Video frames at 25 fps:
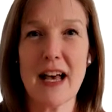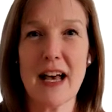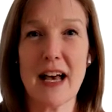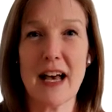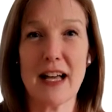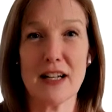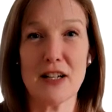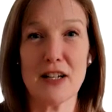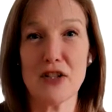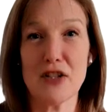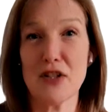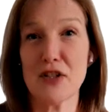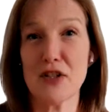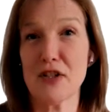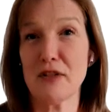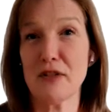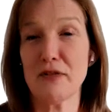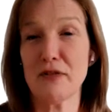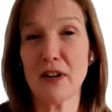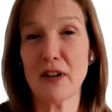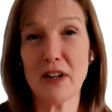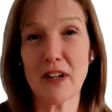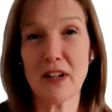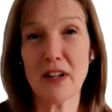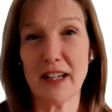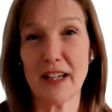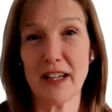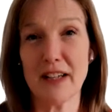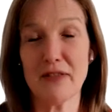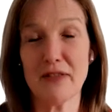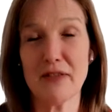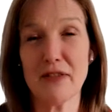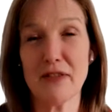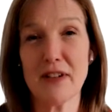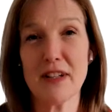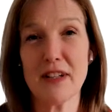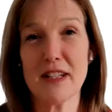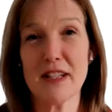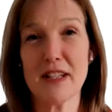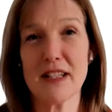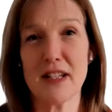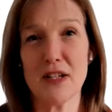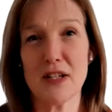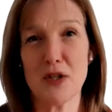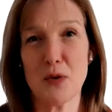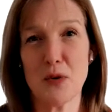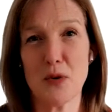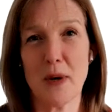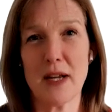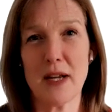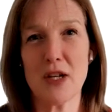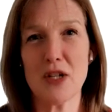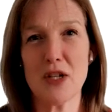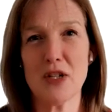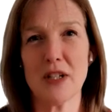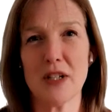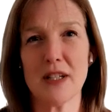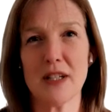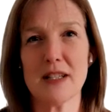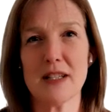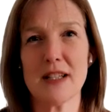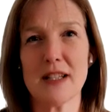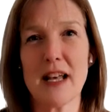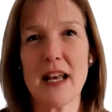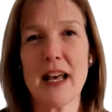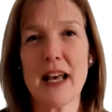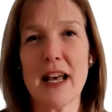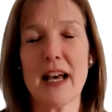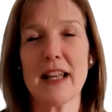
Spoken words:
and to survive situations.